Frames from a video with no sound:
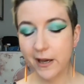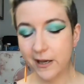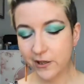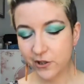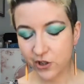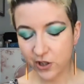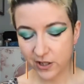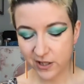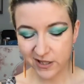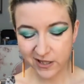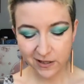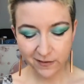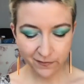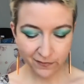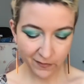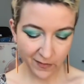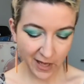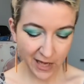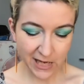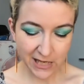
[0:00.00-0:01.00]

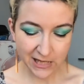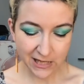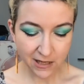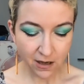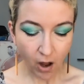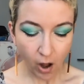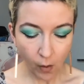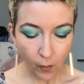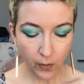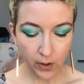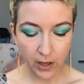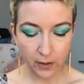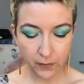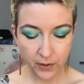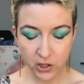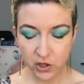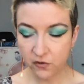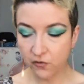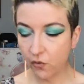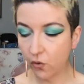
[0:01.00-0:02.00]
It's not one I
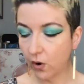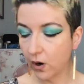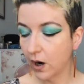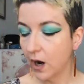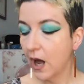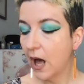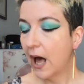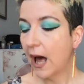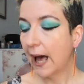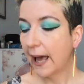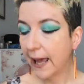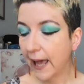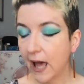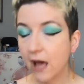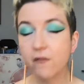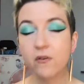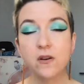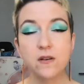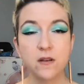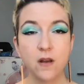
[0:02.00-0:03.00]
reach for. I
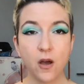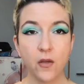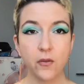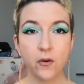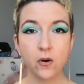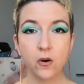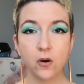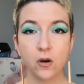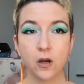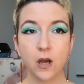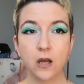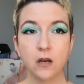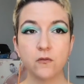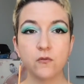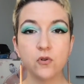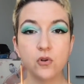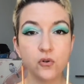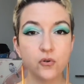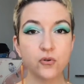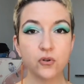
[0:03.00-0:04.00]
have another kind of
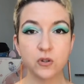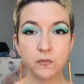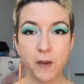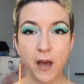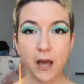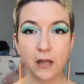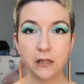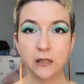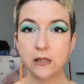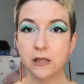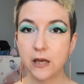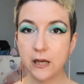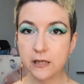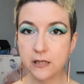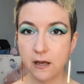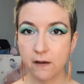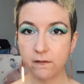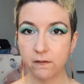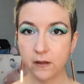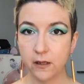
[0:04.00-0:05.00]
neutrals palette that I
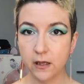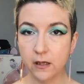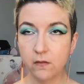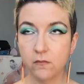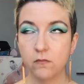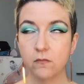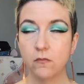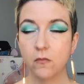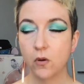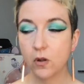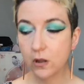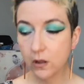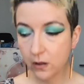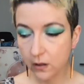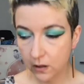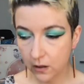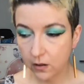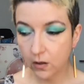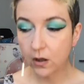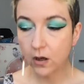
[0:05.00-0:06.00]
definitely
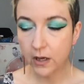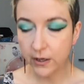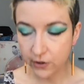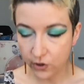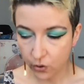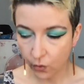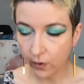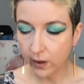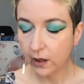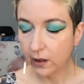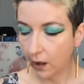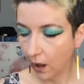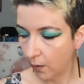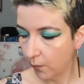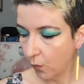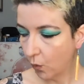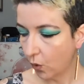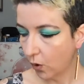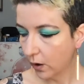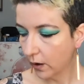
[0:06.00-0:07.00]
enjoy a lot
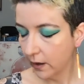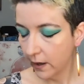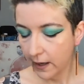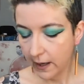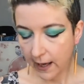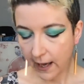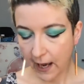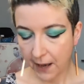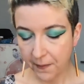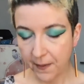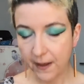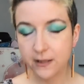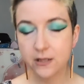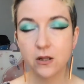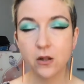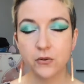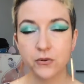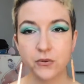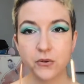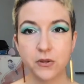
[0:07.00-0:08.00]
more, and that's
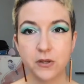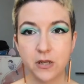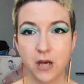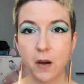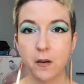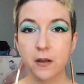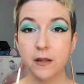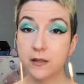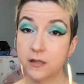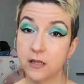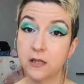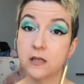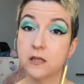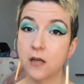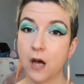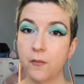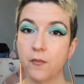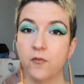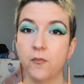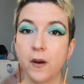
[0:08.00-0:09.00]
closer to the top. It's at the
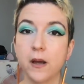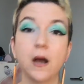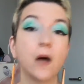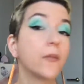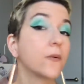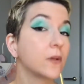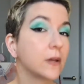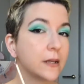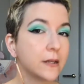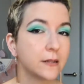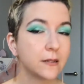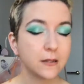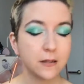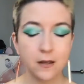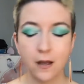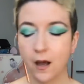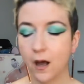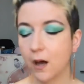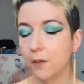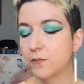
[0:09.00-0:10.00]
top of my other list,
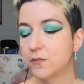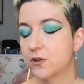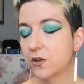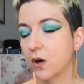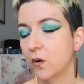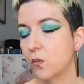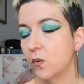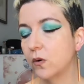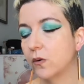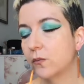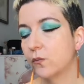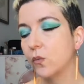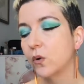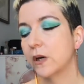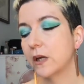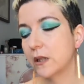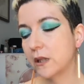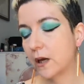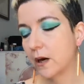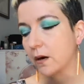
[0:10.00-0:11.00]
so we'll
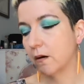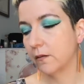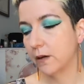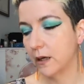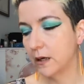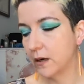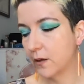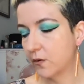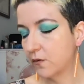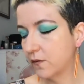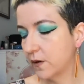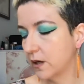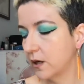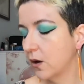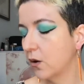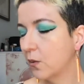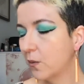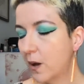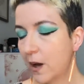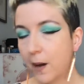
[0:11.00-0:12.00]
get there in another
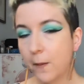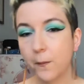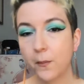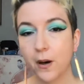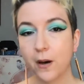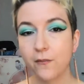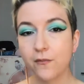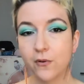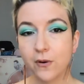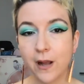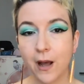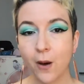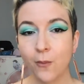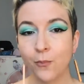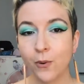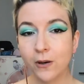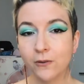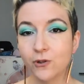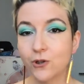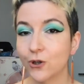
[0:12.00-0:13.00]
video, but for now,
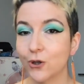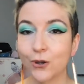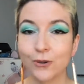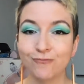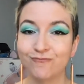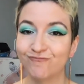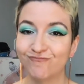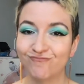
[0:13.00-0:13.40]
Brown Sugar,